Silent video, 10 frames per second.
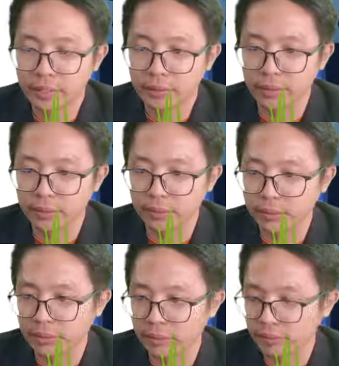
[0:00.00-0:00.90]
it
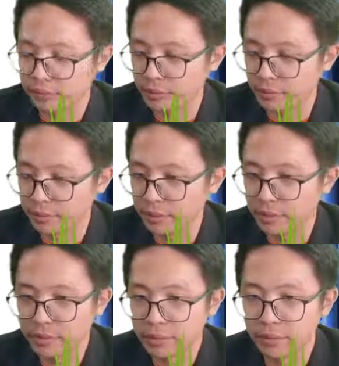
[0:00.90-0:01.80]

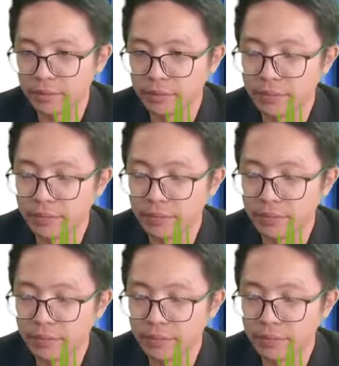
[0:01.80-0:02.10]
off.